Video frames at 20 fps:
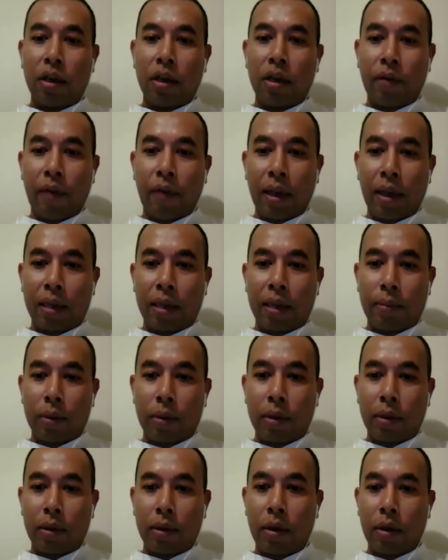
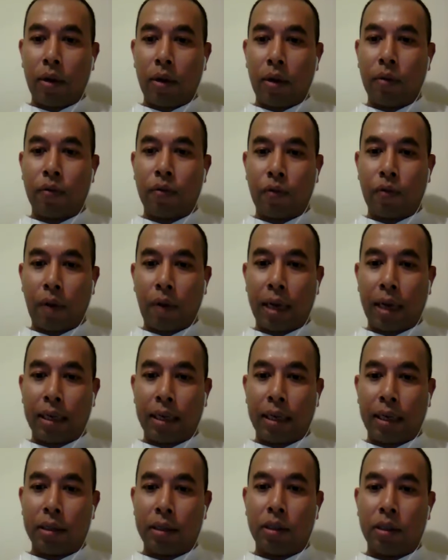available on Friday